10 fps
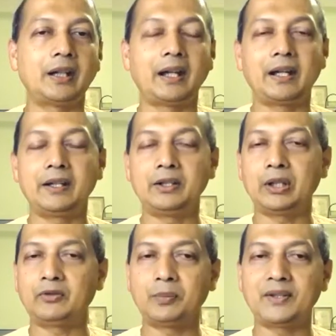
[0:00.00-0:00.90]
and you
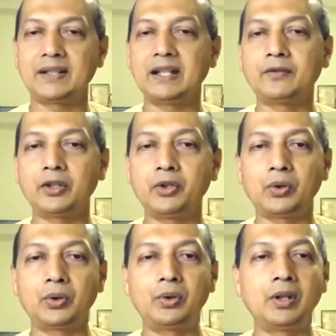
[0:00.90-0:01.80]
have to be
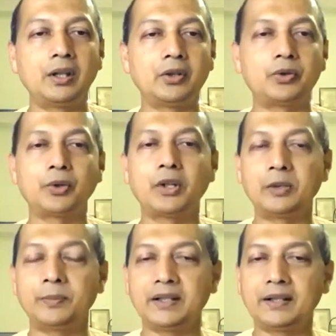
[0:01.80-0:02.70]
self-controlled, should
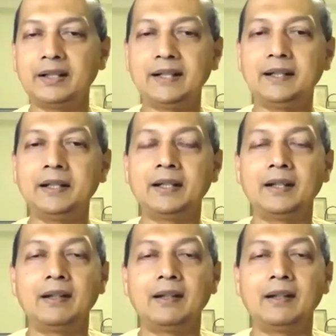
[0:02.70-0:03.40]
not be greedy."